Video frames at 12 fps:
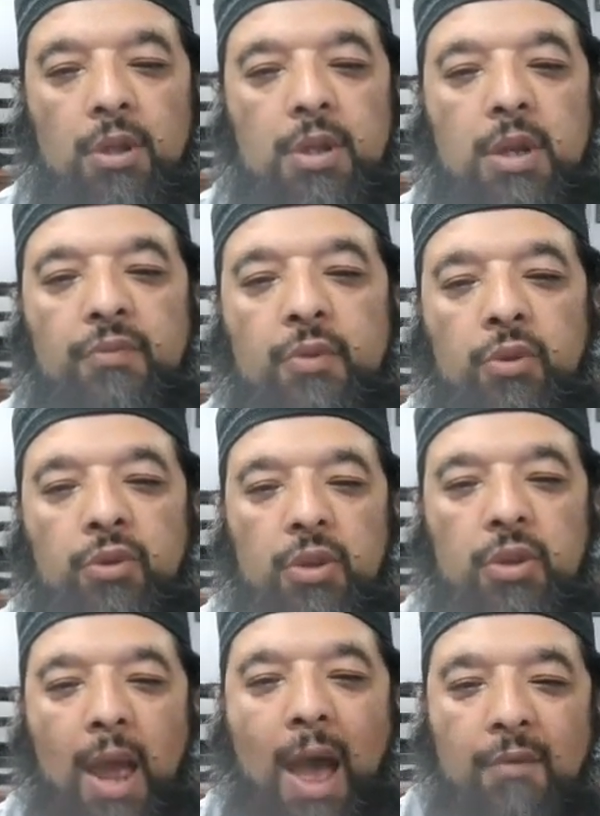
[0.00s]
That if you
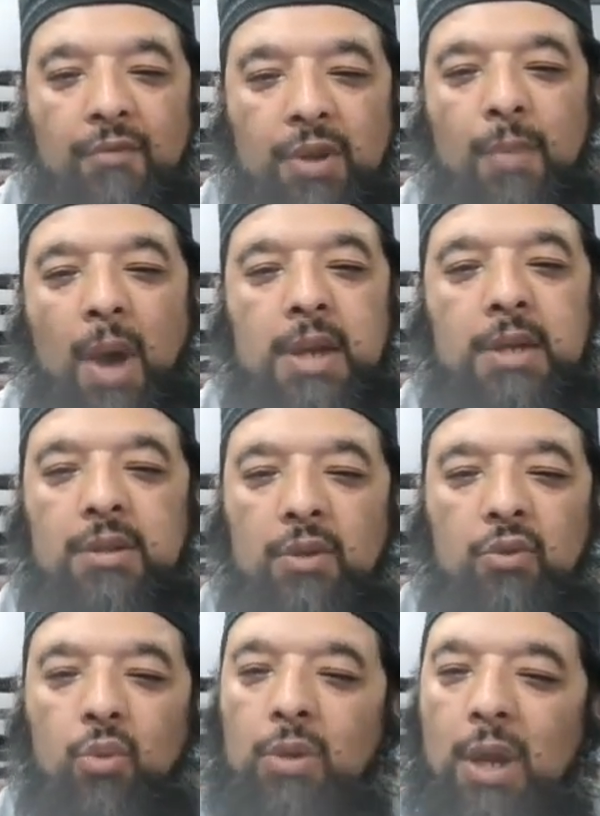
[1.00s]
have in mind
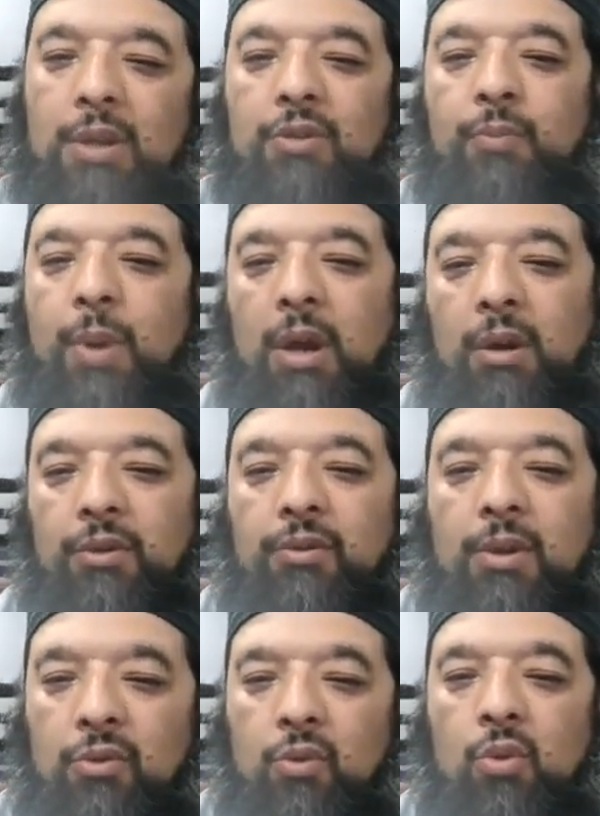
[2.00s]
this surah, its pair is
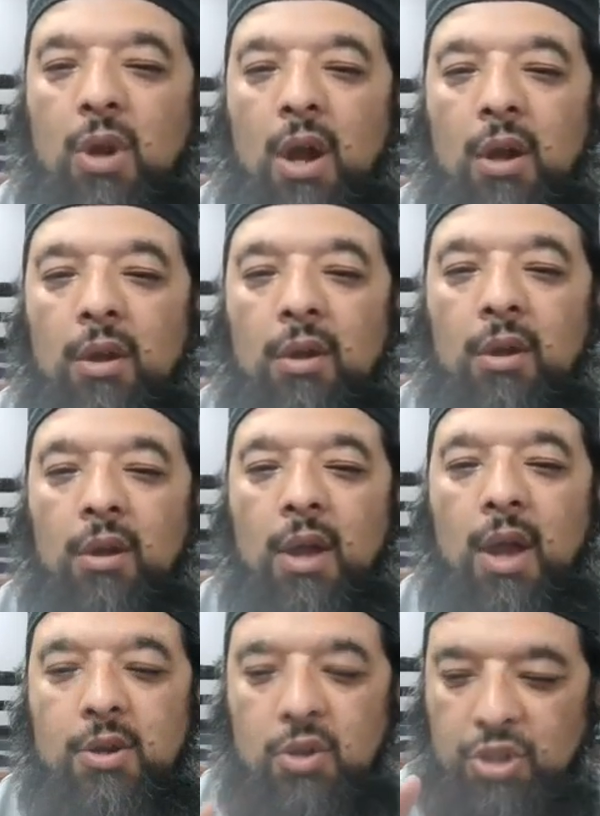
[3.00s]
this surah,
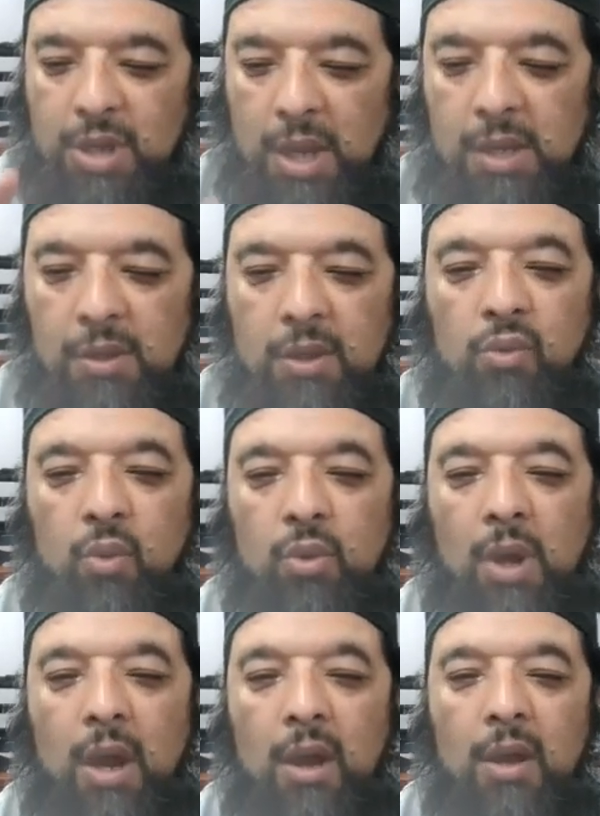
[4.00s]
and you're studying this
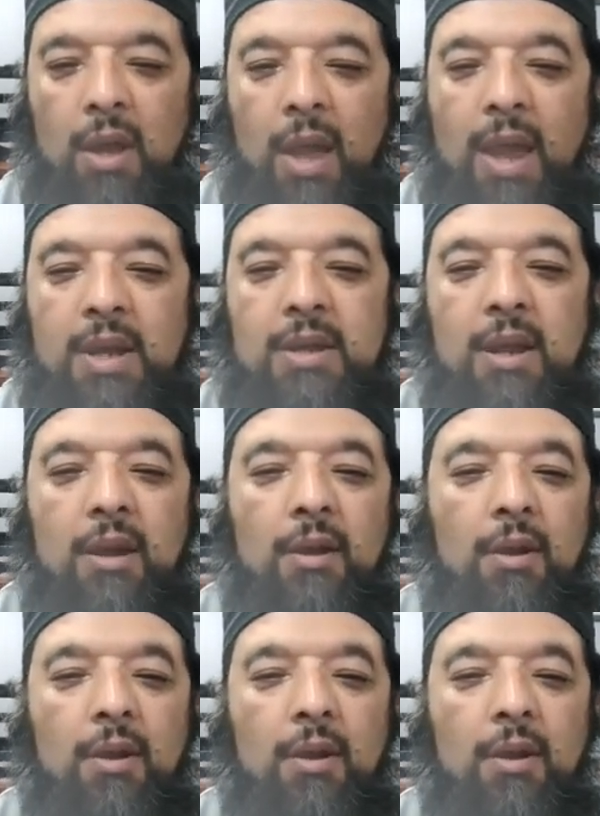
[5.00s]
surah, it